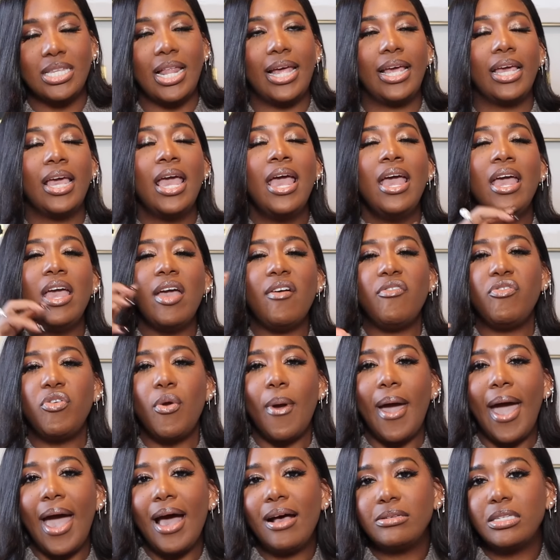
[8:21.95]
Like if you
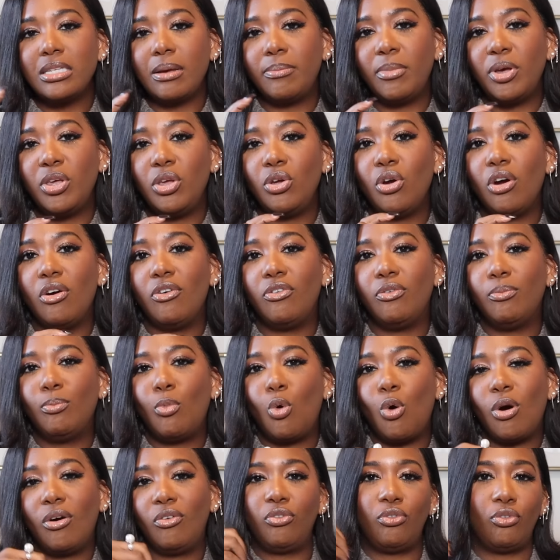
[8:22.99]
have some of your
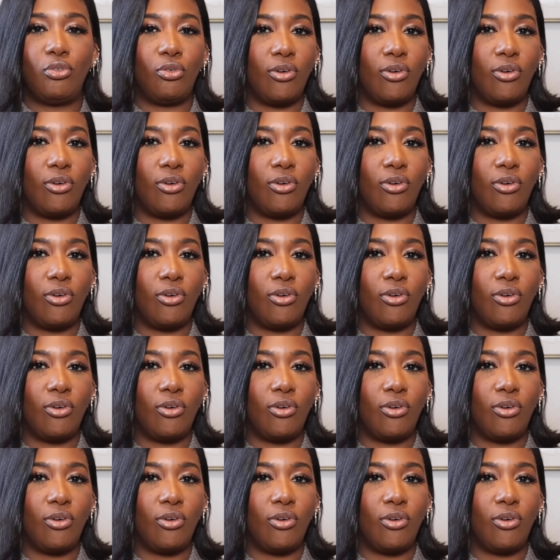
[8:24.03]
more